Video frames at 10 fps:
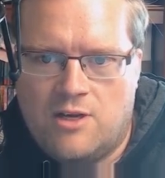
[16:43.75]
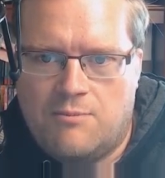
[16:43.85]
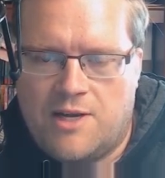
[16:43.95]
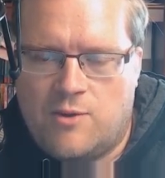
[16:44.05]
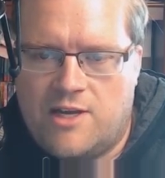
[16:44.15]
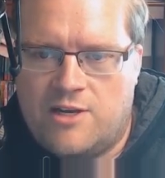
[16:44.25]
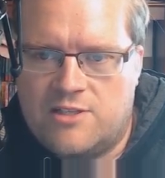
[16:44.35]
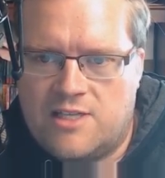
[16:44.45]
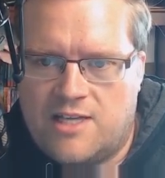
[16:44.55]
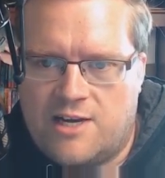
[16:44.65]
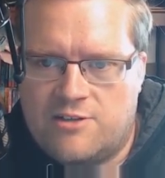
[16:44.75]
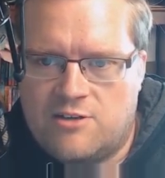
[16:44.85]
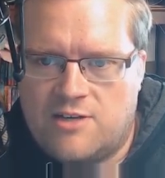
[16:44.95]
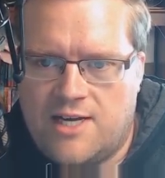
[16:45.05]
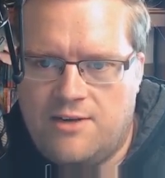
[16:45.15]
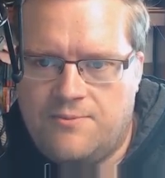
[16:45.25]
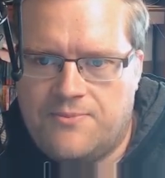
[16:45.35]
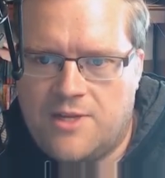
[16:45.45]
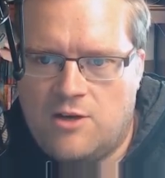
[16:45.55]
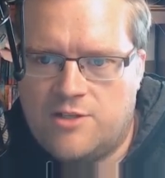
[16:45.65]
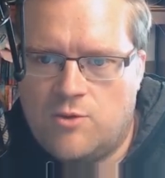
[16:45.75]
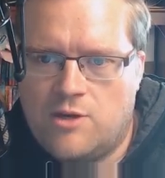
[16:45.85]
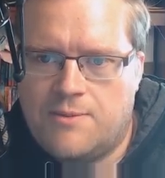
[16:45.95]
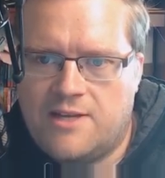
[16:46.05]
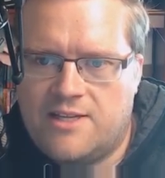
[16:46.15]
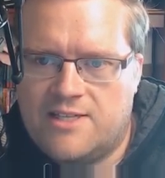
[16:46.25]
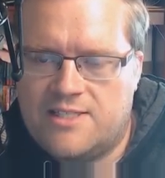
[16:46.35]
By the way, here's the character count. Oh, don't worry about this.